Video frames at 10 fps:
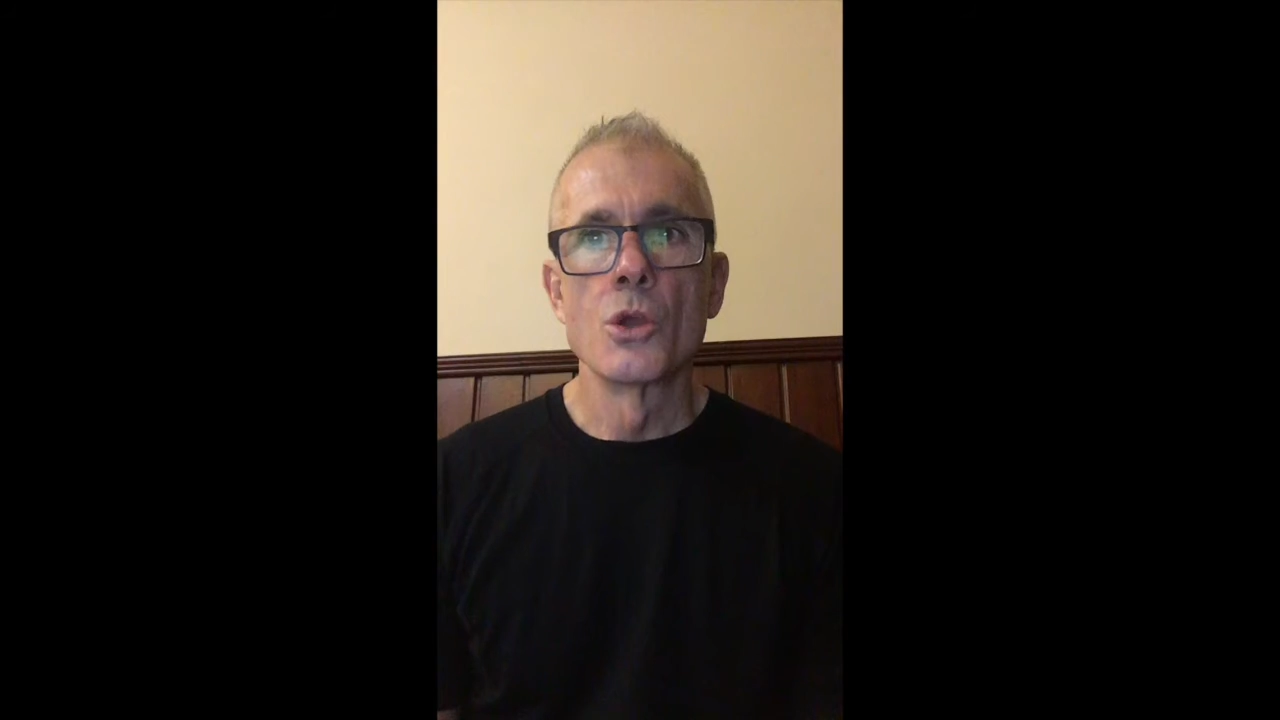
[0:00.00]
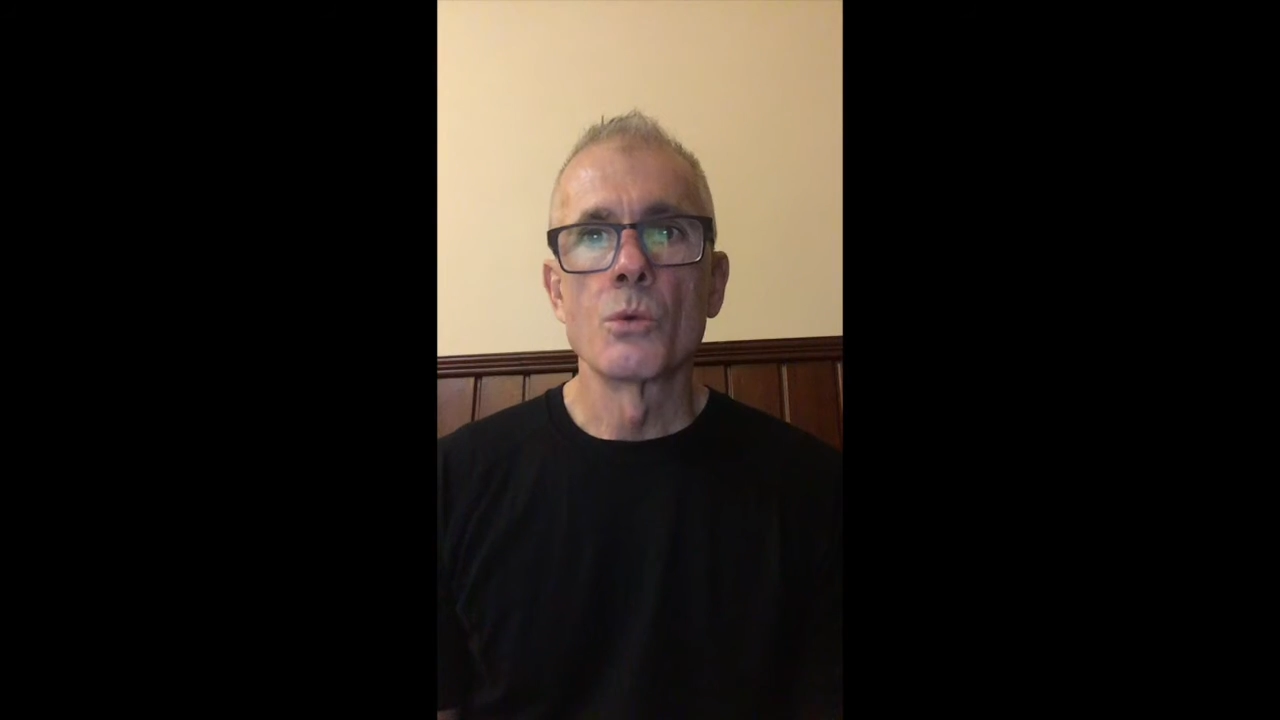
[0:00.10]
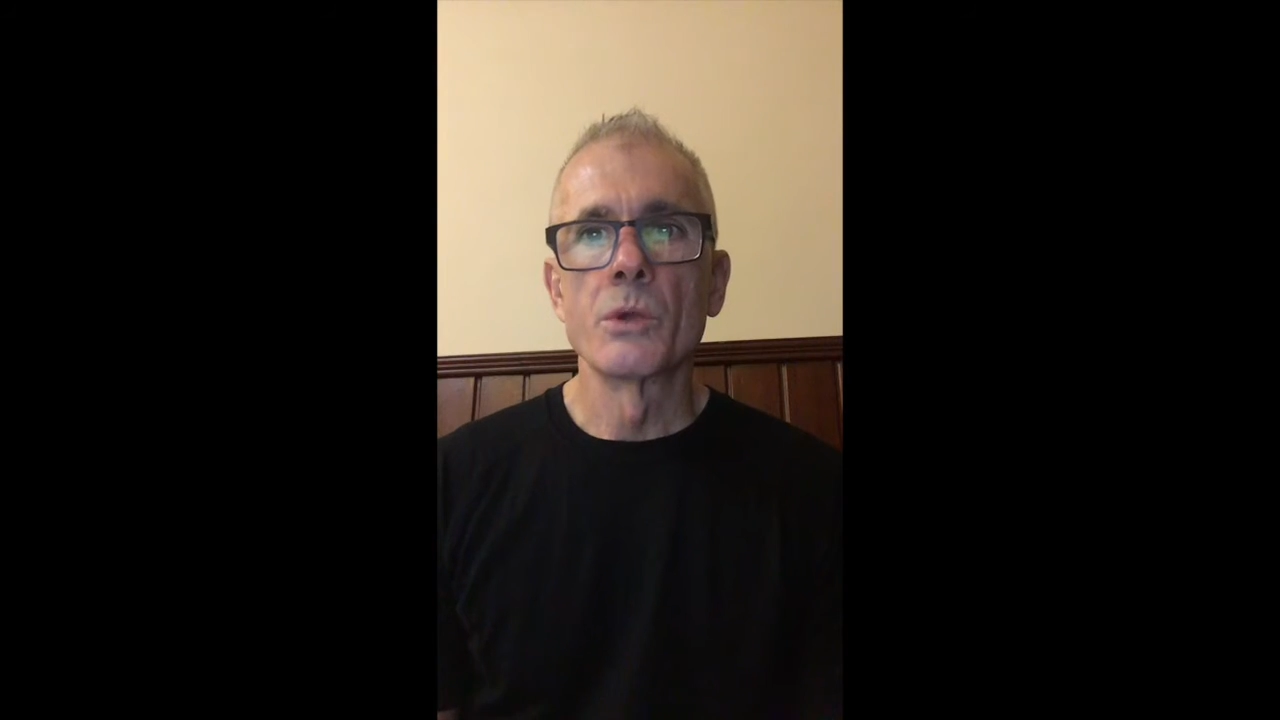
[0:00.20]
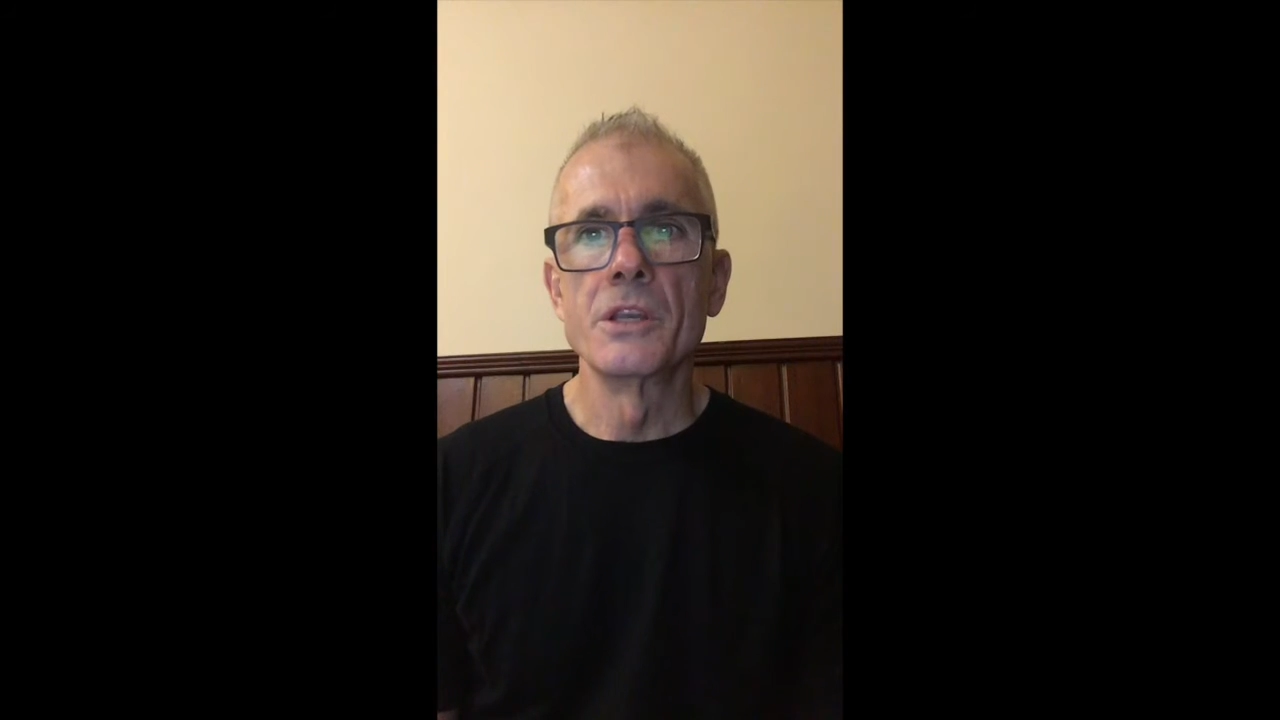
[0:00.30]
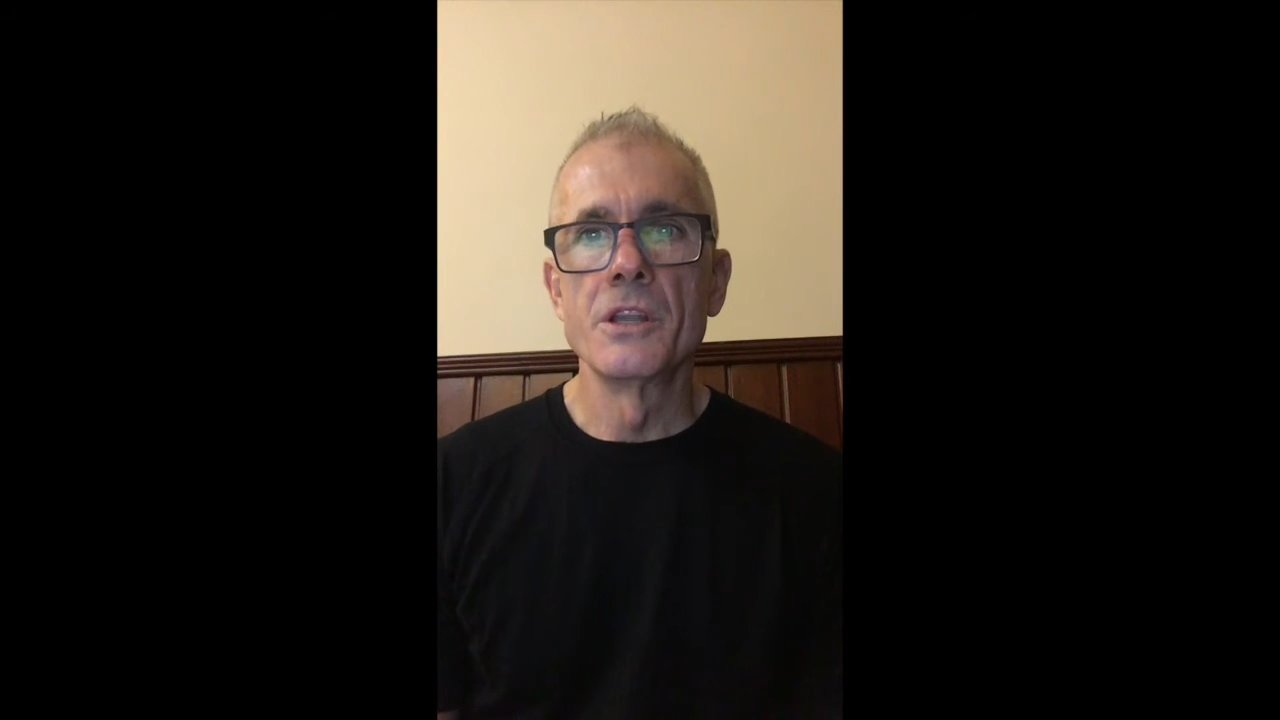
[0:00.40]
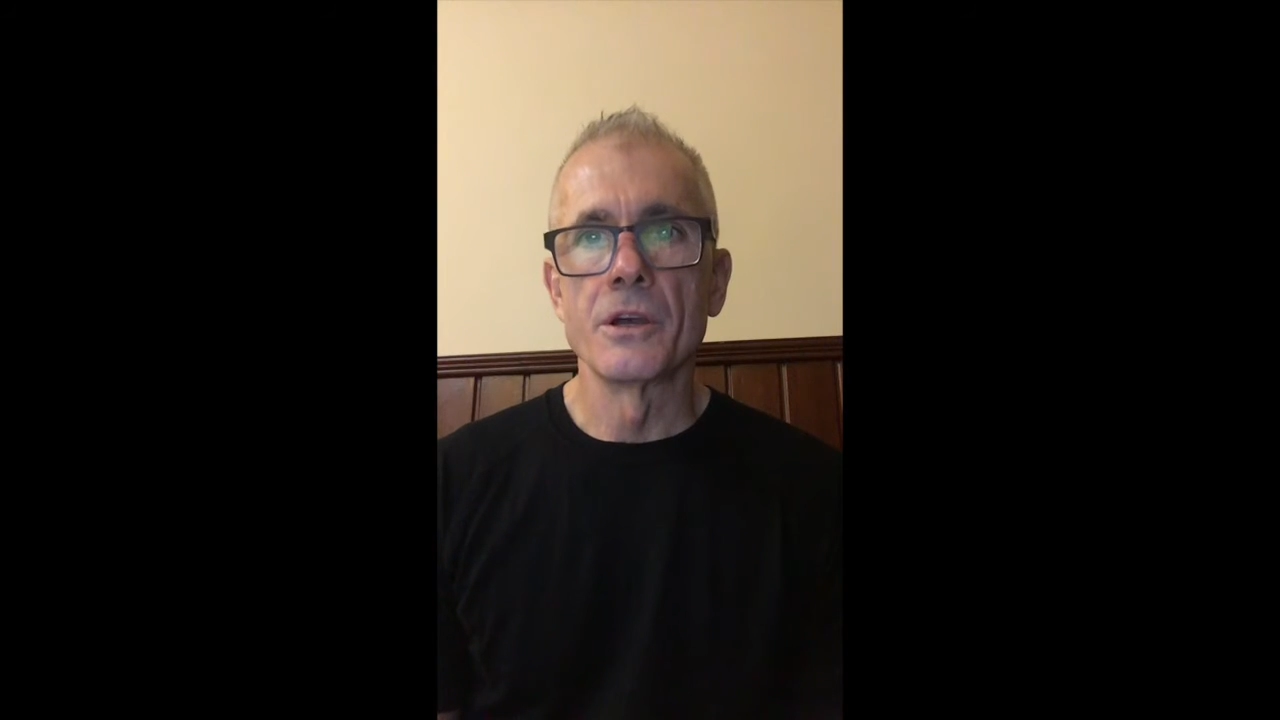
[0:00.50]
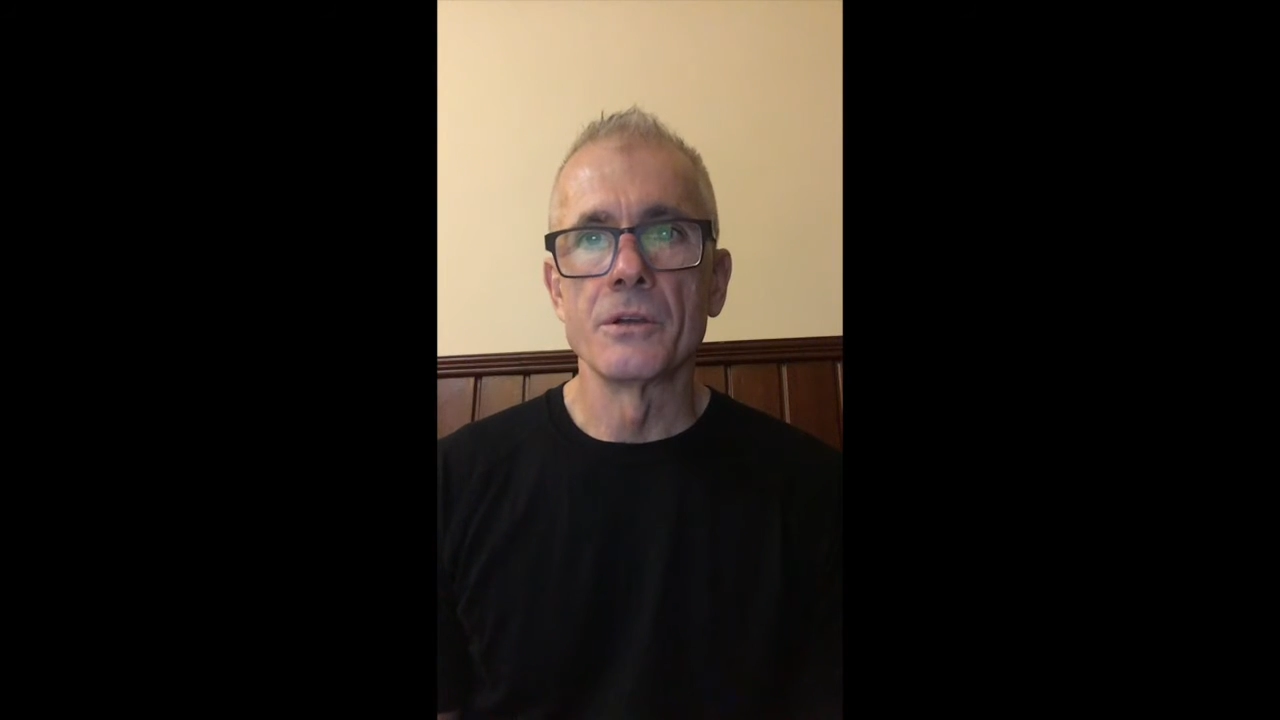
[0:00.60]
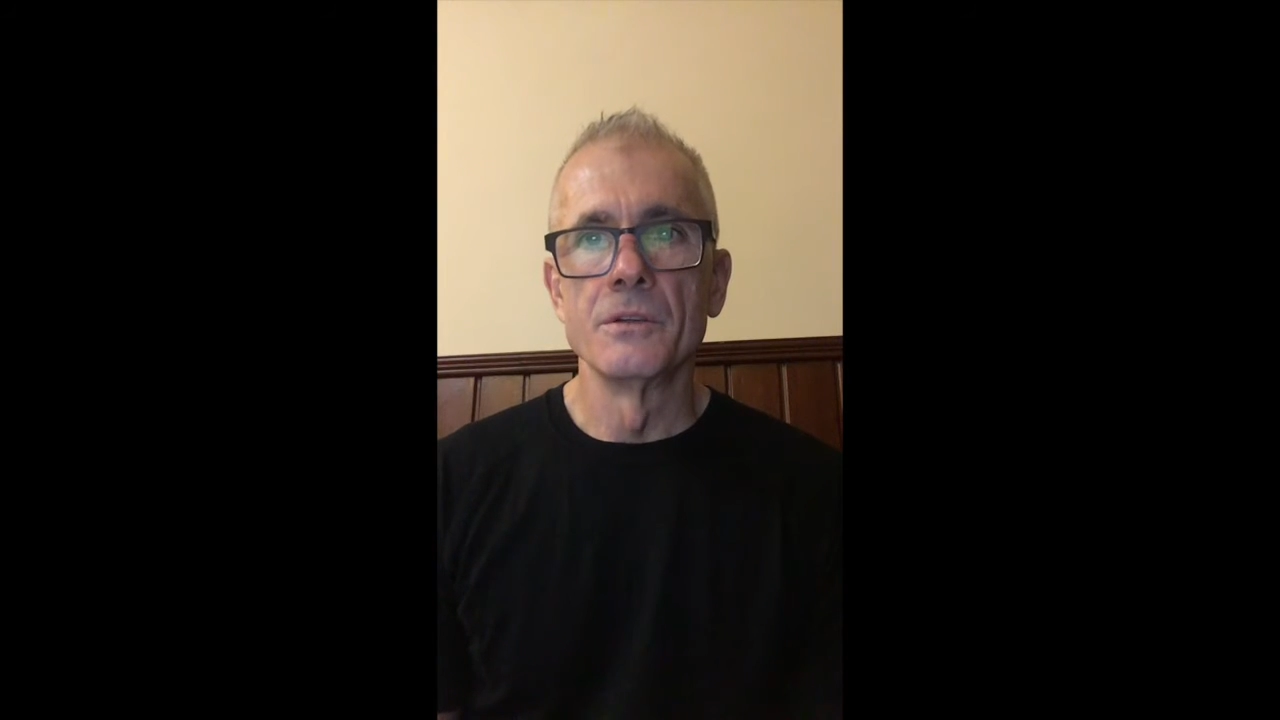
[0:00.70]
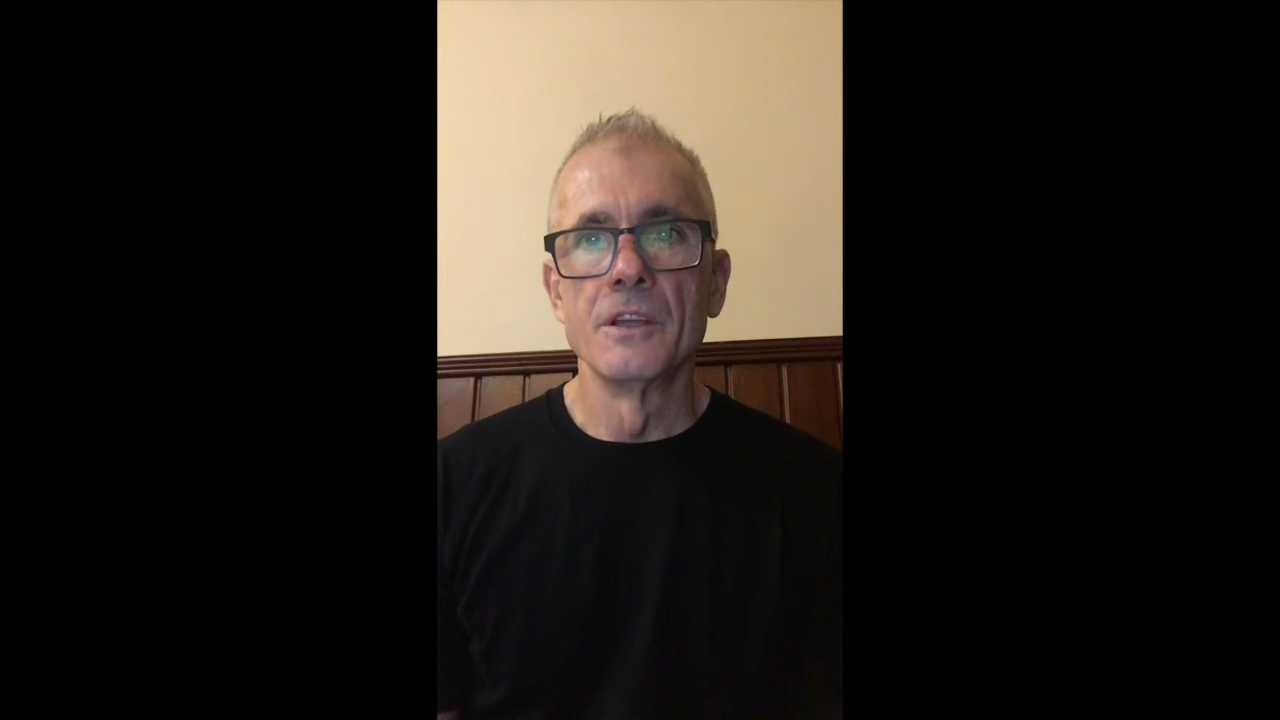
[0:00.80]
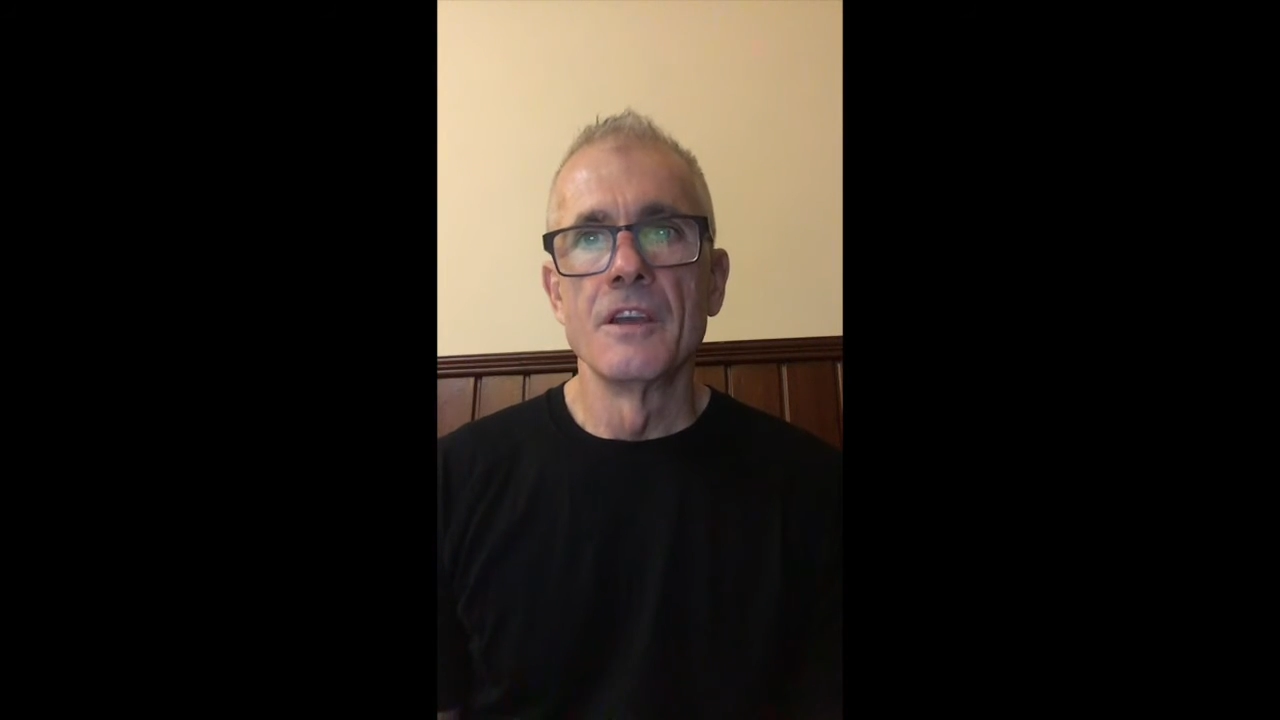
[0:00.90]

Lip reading: We know